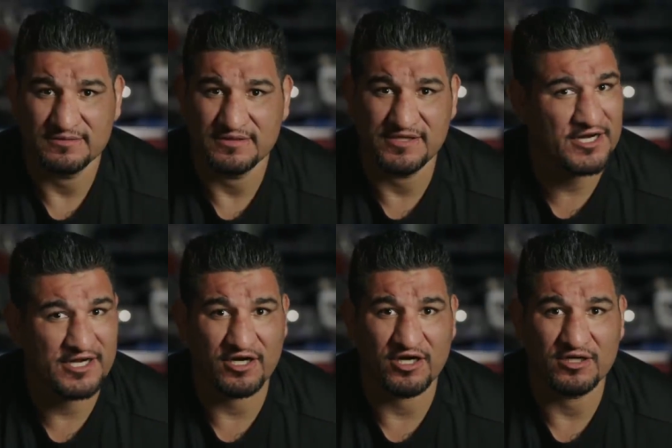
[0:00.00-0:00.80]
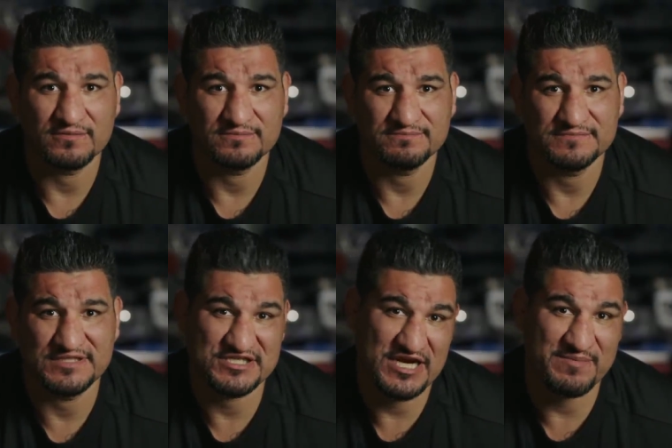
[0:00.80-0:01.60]
None at all. The
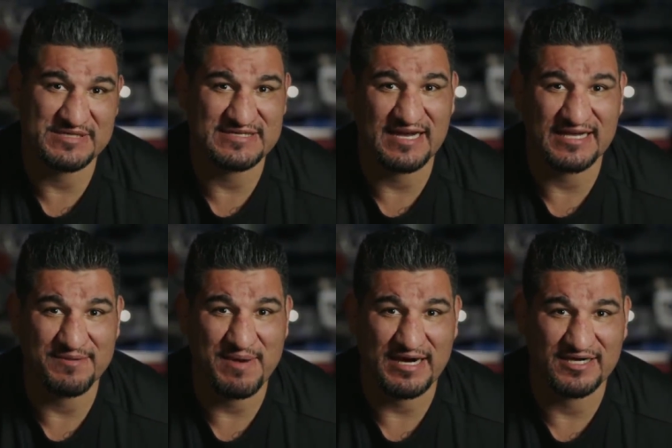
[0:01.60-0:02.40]
shame is not getting back